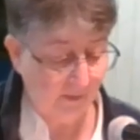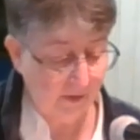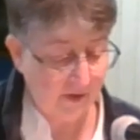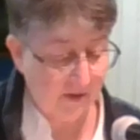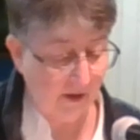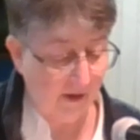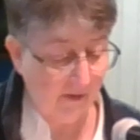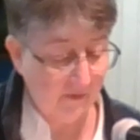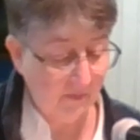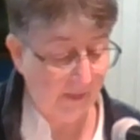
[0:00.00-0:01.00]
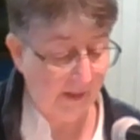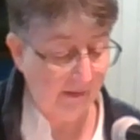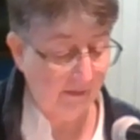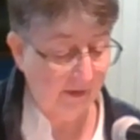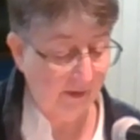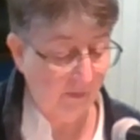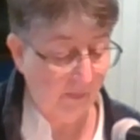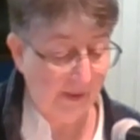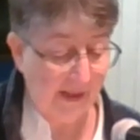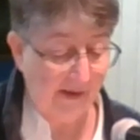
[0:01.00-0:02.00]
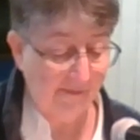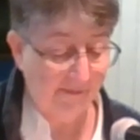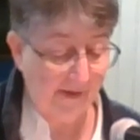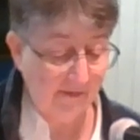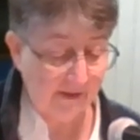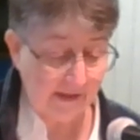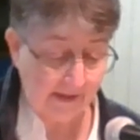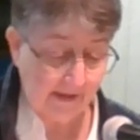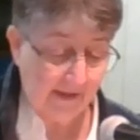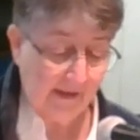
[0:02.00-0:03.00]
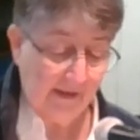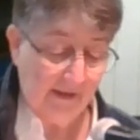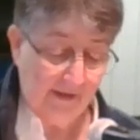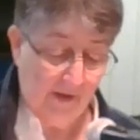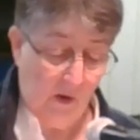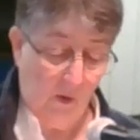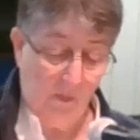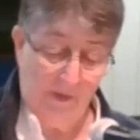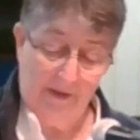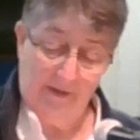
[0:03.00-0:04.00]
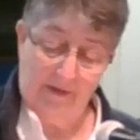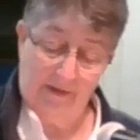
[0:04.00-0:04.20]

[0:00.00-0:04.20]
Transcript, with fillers: which talks about there will be a fountain opened.